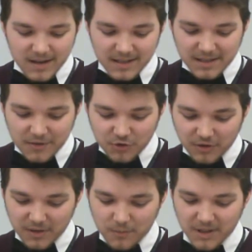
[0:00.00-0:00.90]

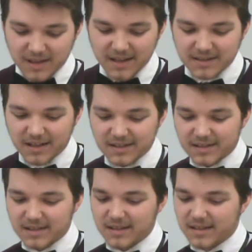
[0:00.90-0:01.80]
essentially what that
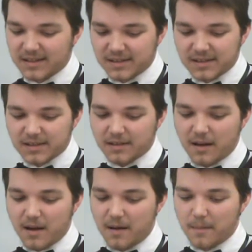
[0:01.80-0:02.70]
does is
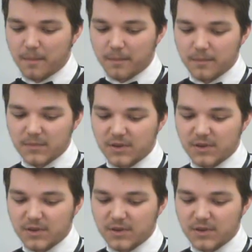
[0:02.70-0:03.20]
um,